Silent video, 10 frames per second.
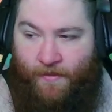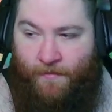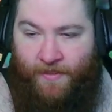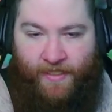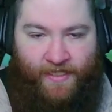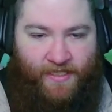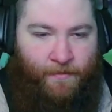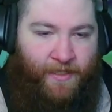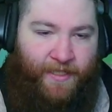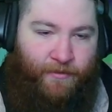that's the
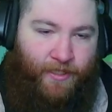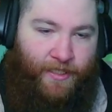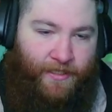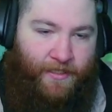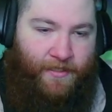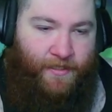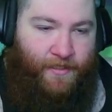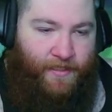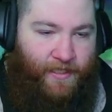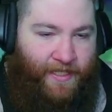money rock.
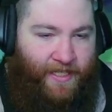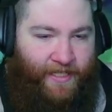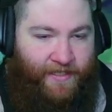Again,